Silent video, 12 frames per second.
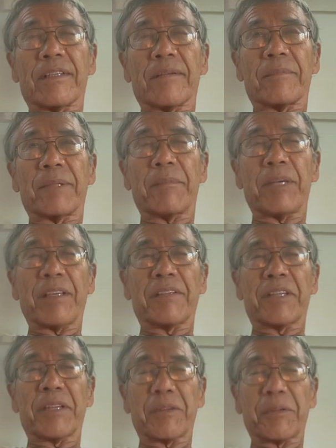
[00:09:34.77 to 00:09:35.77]
Maybe I
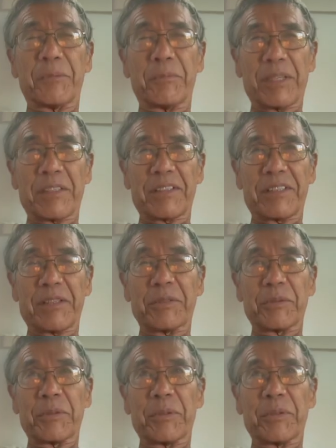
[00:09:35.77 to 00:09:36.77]
said too much, I
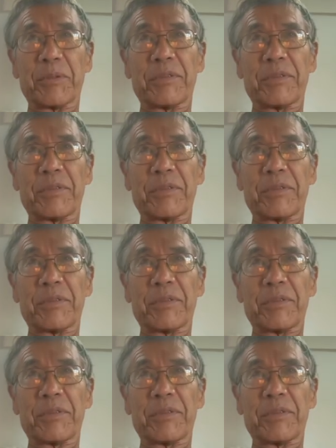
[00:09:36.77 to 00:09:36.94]
don't know.